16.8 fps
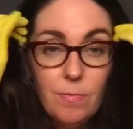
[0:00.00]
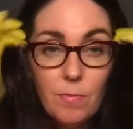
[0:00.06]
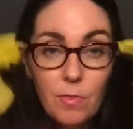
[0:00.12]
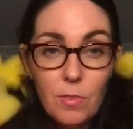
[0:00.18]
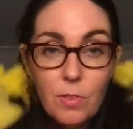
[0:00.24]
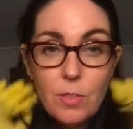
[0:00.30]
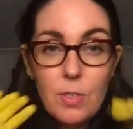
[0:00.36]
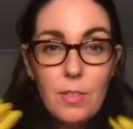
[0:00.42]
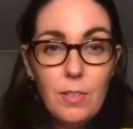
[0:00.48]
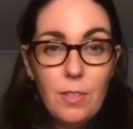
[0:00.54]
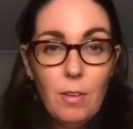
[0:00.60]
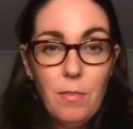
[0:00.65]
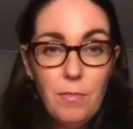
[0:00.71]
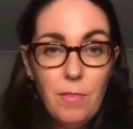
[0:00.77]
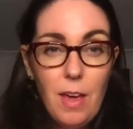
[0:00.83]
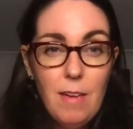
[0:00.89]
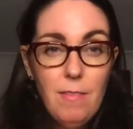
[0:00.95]
Do yourself
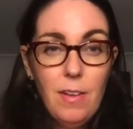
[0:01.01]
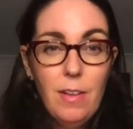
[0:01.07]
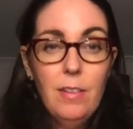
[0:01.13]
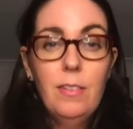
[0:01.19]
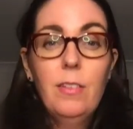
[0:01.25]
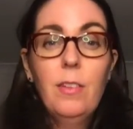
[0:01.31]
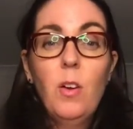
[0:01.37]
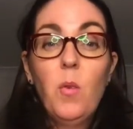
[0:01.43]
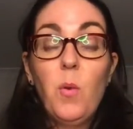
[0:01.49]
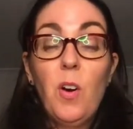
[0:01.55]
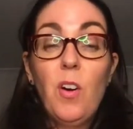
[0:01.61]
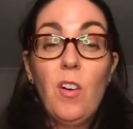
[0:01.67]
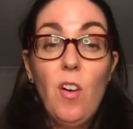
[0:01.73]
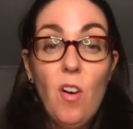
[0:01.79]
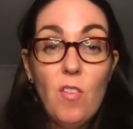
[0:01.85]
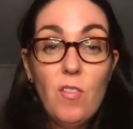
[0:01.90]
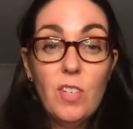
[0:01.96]
a favor, wear
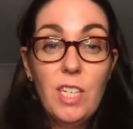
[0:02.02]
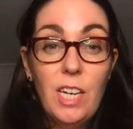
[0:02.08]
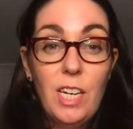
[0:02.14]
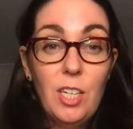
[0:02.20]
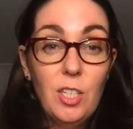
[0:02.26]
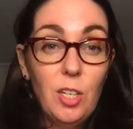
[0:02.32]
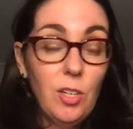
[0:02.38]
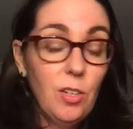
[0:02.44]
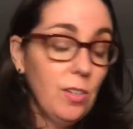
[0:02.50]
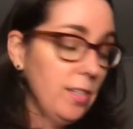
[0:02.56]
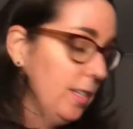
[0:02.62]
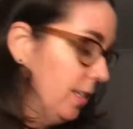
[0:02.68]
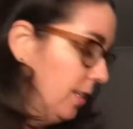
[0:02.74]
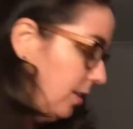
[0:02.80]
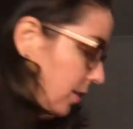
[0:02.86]
an old t-shirt or a singlet